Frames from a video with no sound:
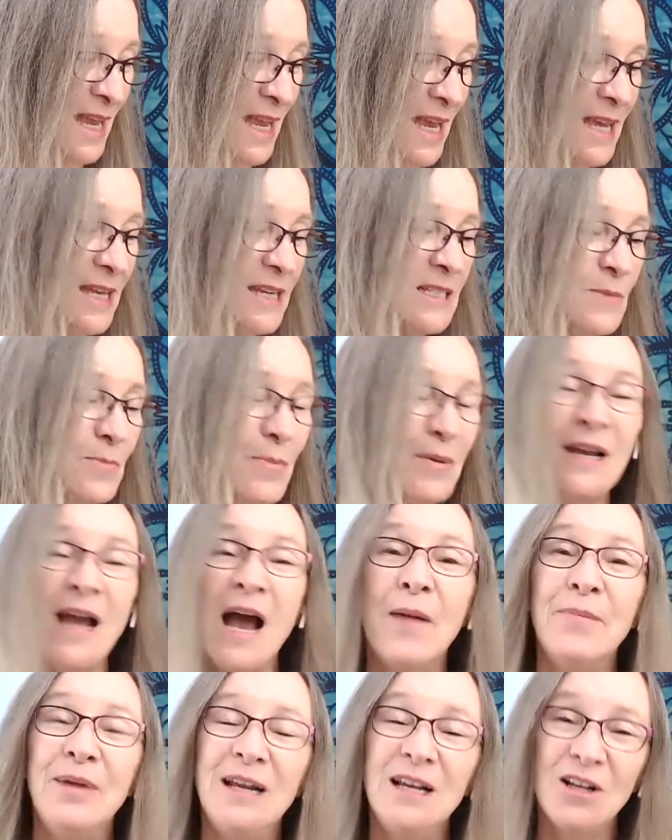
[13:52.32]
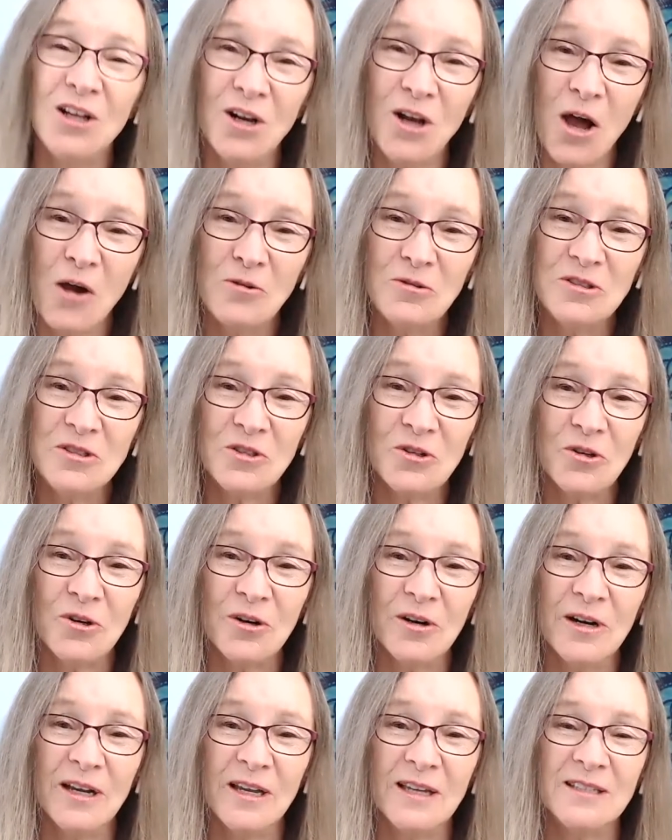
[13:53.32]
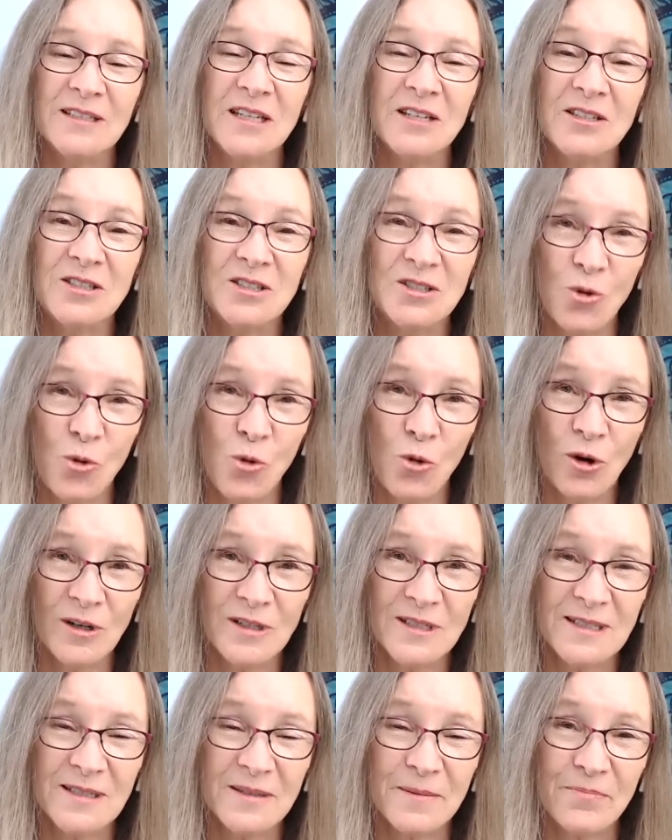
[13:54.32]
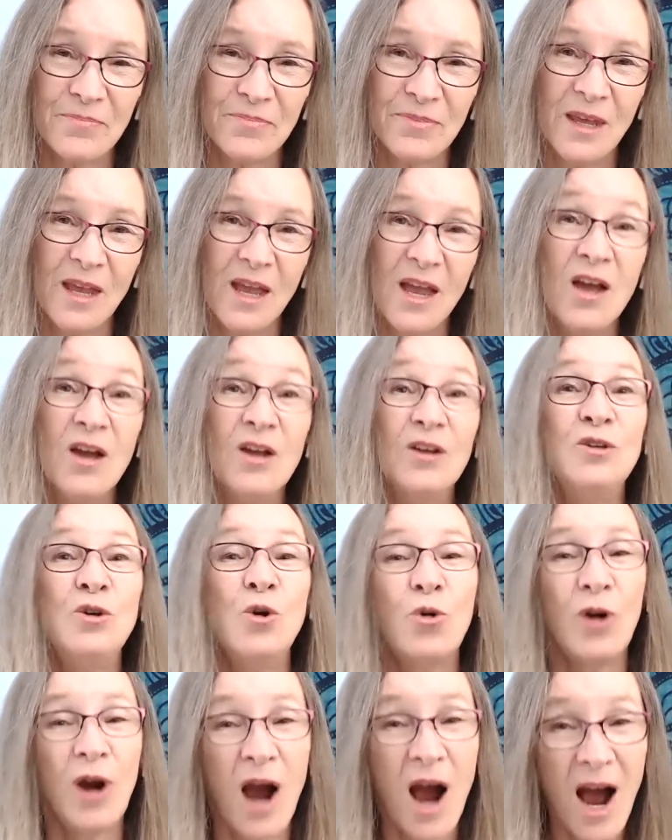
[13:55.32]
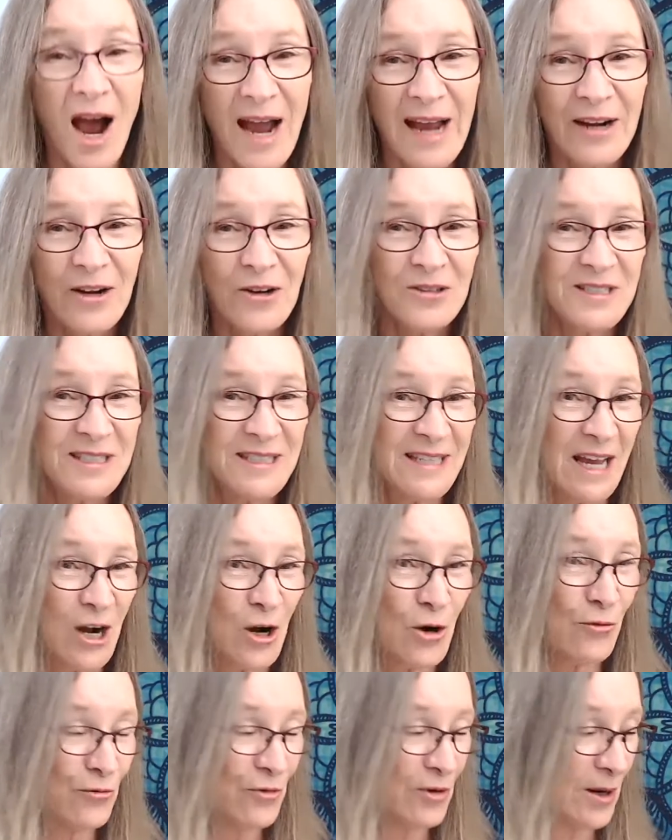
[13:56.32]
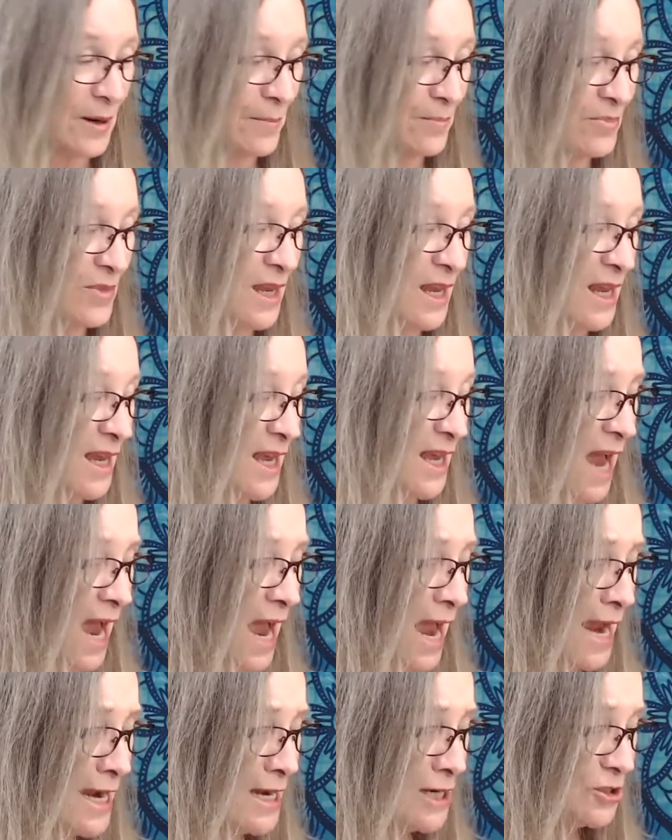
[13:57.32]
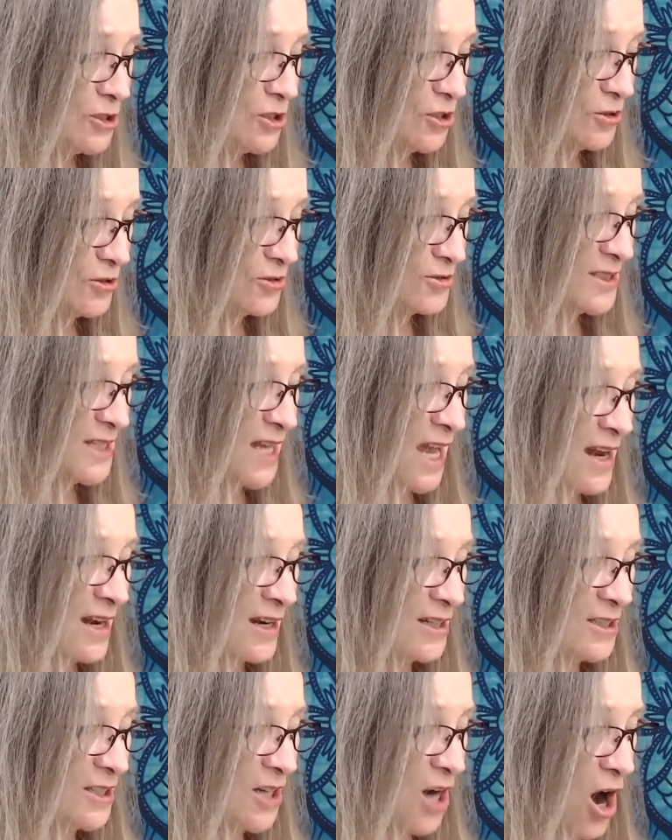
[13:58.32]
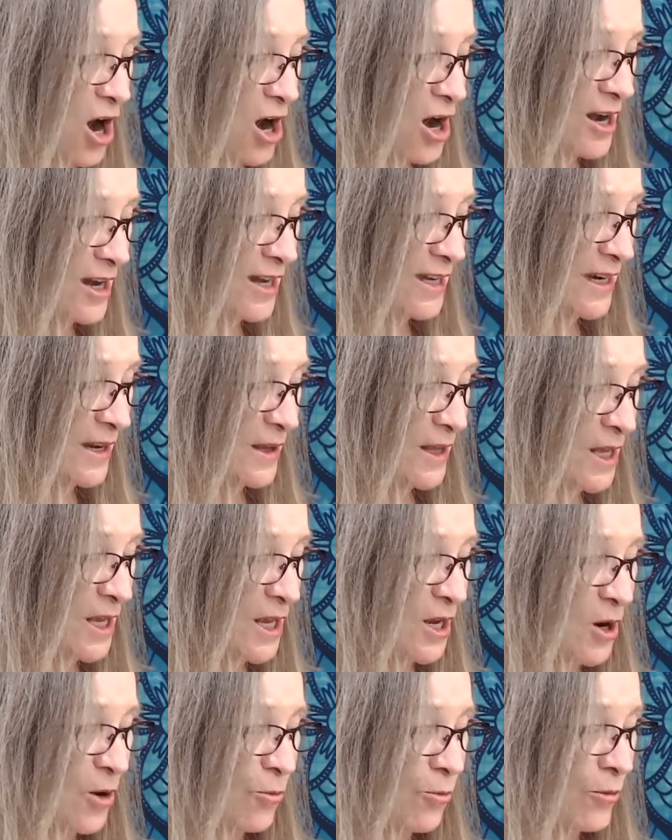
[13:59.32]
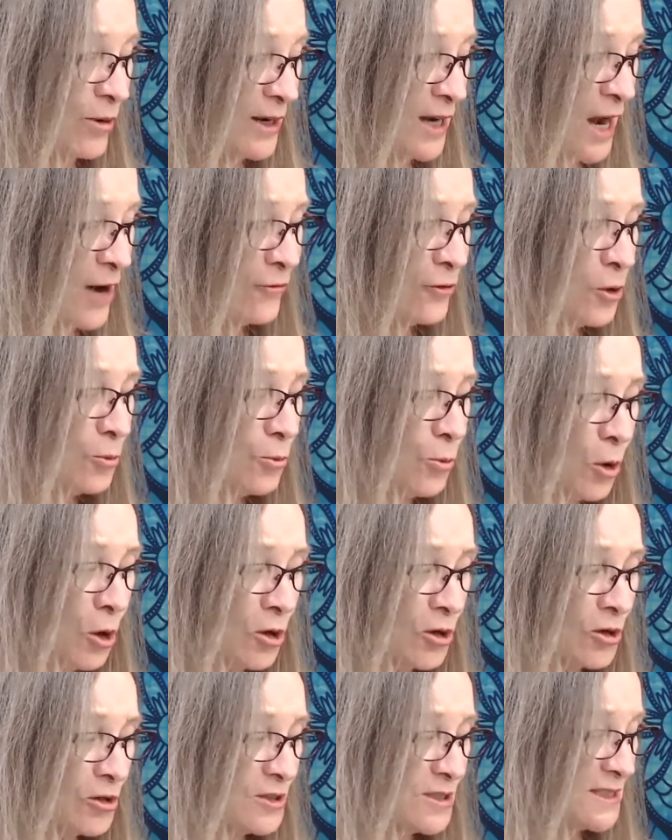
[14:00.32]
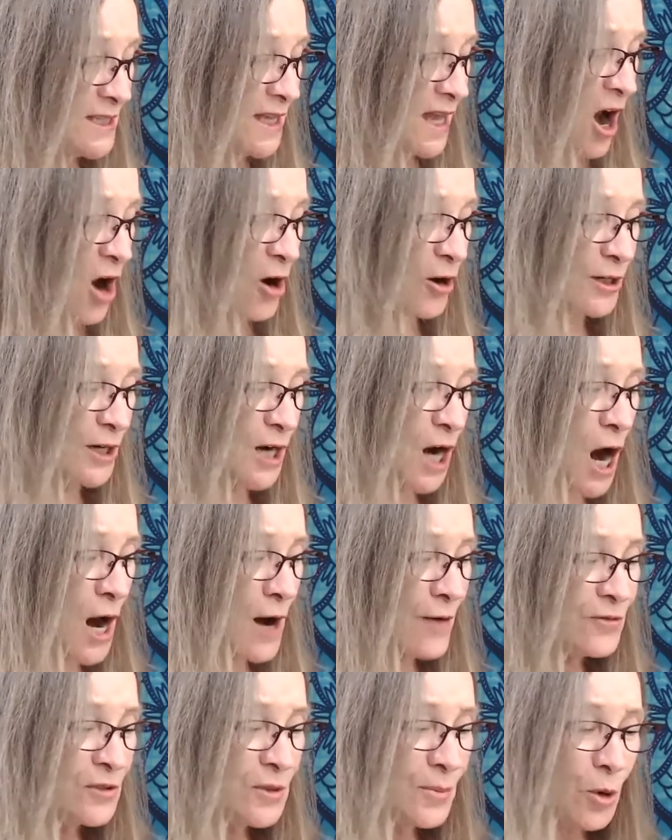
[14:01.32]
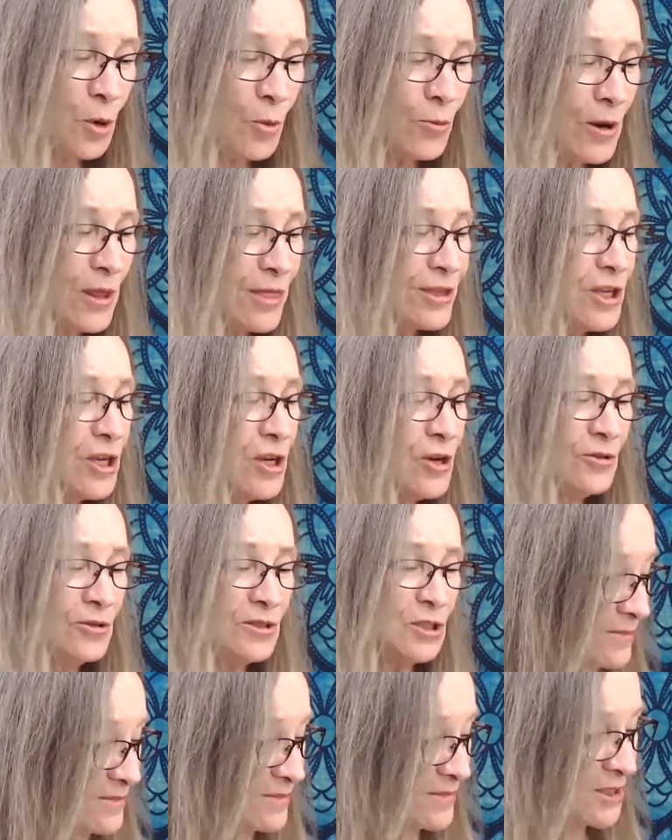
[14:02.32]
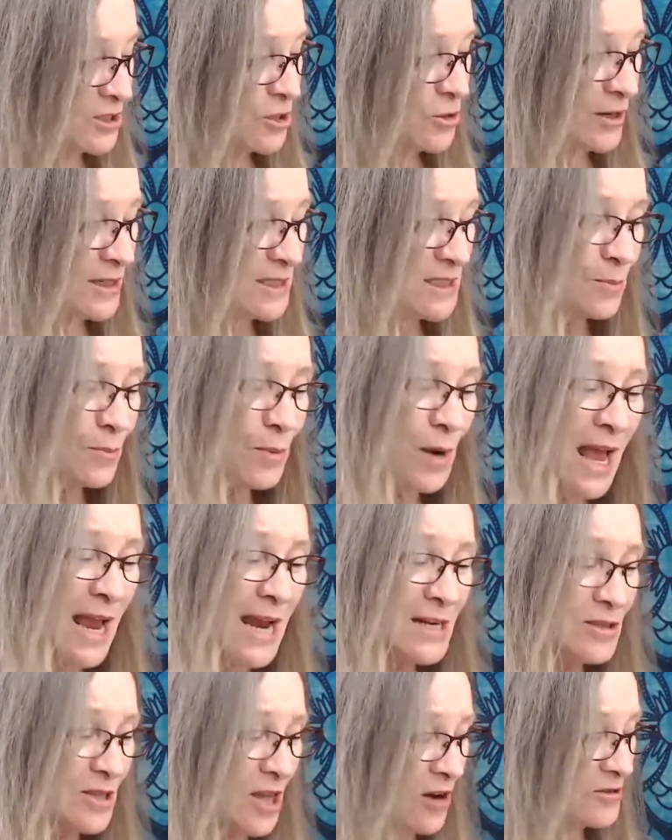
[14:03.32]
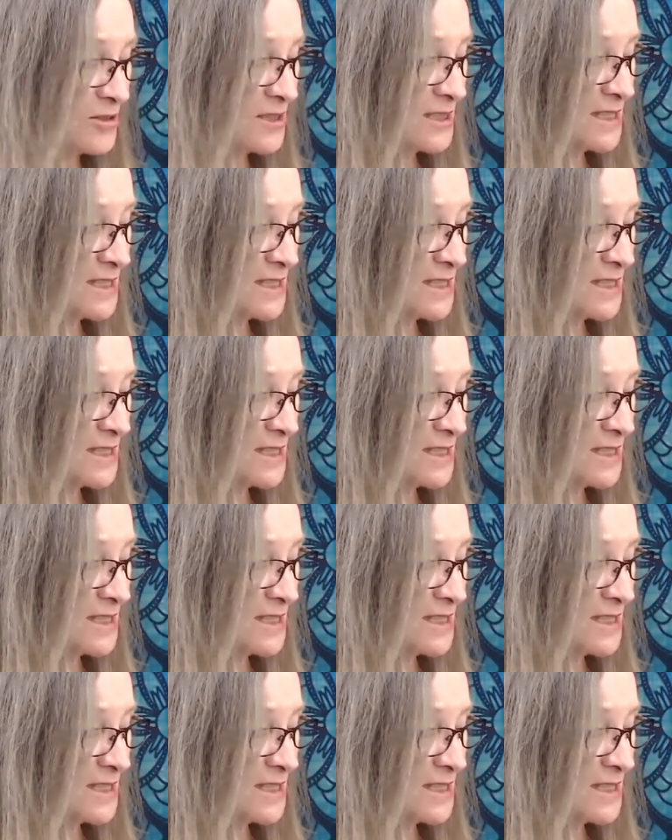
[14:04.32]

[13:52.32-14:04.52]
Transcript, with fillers: It is becoming closer to Source, your higher self, angels, God, whatever words are comfortable with you to explain those